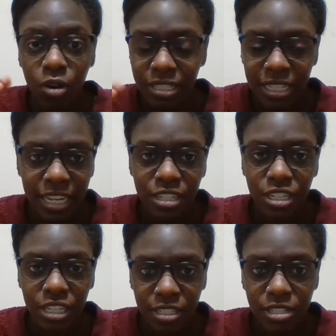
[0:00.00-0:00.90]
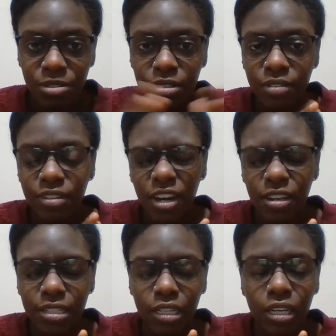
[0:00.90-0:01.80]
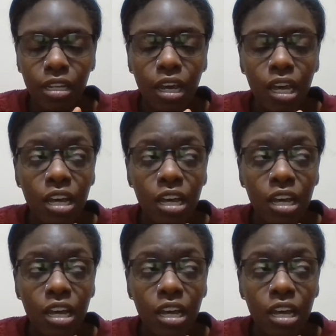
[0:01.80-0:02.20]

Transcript: slash exclusive content.